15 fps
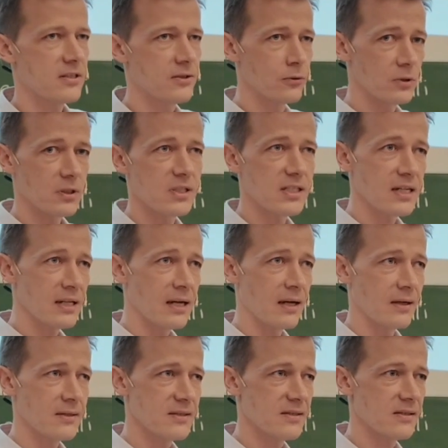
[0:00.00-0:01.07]
to this
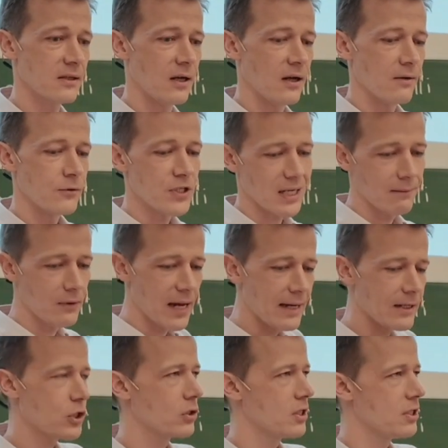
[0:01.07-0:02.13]
class, which I'm
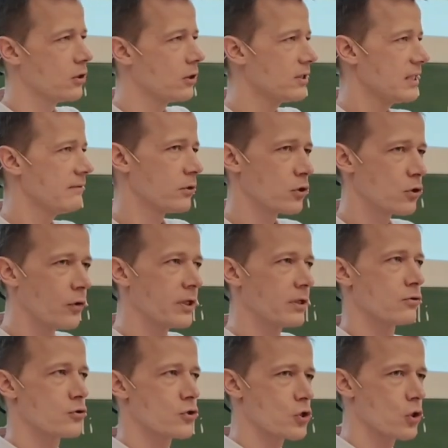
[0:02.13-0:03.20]
actually not even going
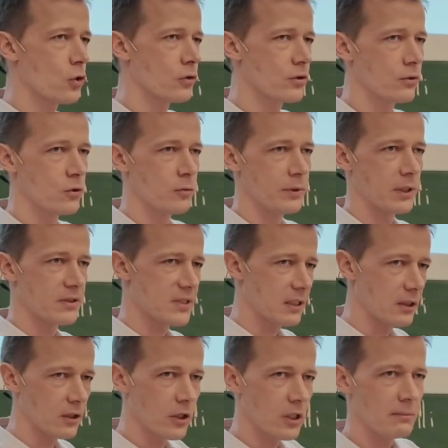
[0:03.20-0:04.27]
to show to you because they are
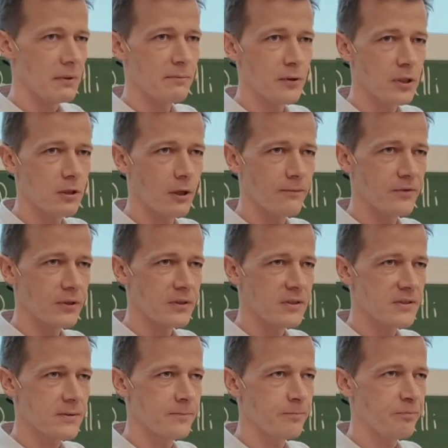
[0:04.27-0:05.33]
going to be pretty
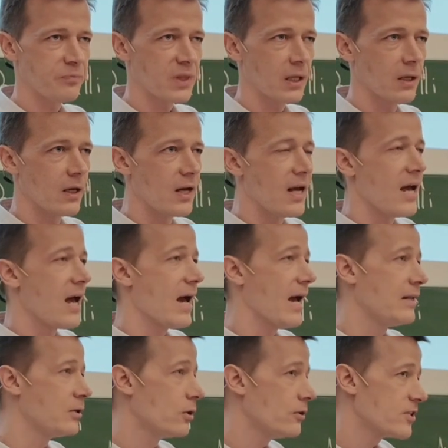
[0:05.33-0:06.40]
obvious. And
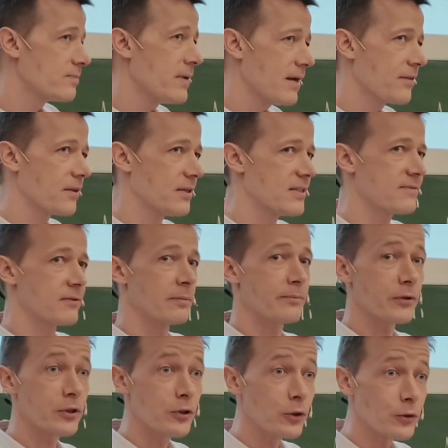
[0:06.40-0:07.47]
those methods will
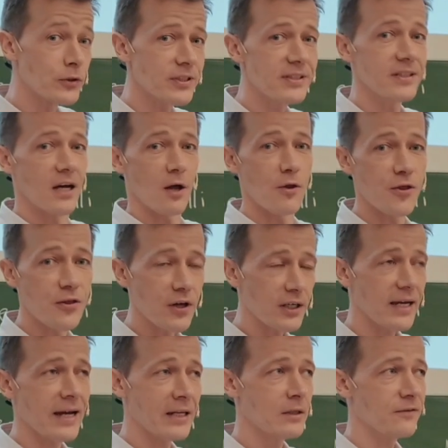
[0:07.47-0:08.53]
produce the
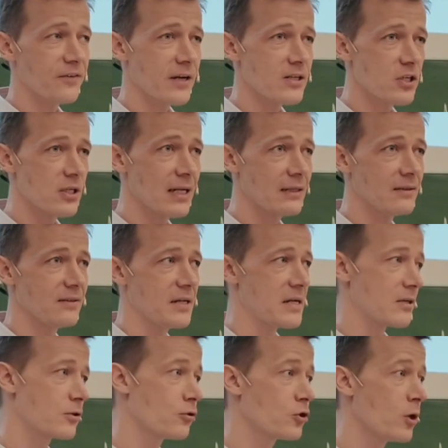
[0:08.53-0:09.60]
kind of functionality
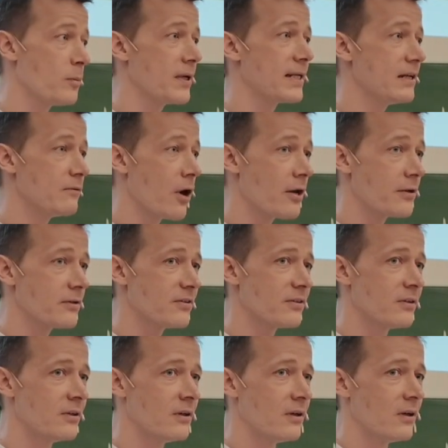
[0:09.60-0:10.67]
that you typically want
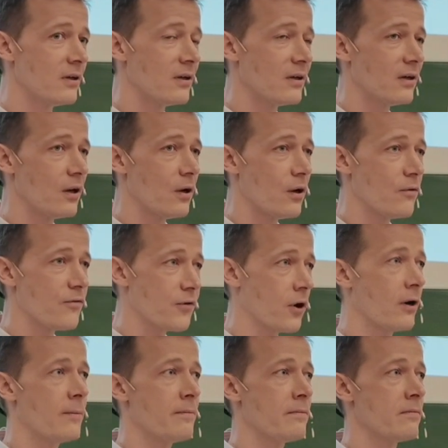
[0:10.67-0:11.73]

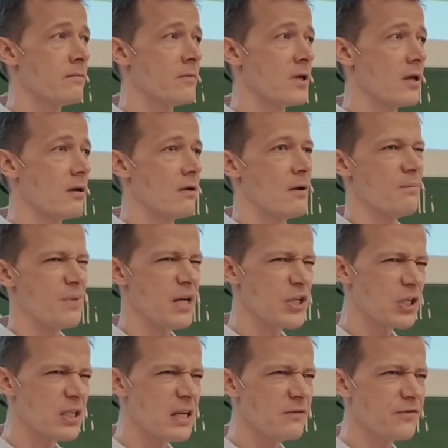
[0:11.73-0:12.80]
from
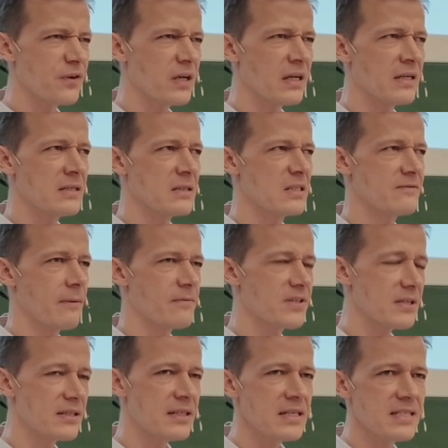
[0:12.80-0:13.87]
Bayesian inference, from
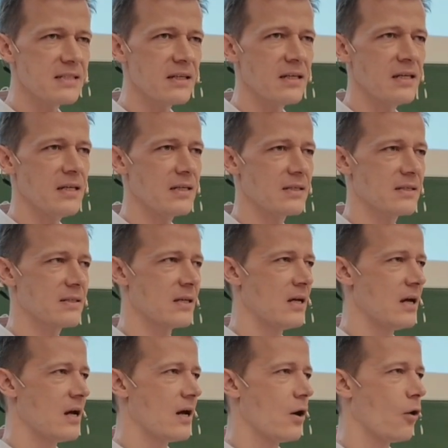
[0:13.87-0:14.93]
statistics,
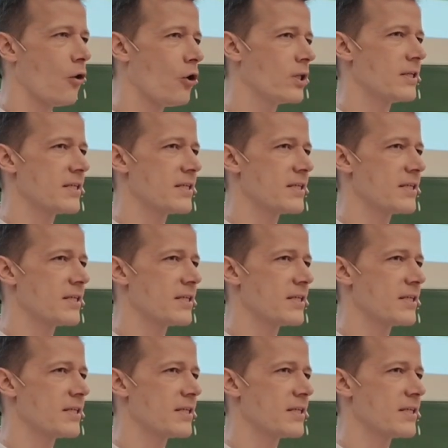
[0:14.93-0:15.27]
all the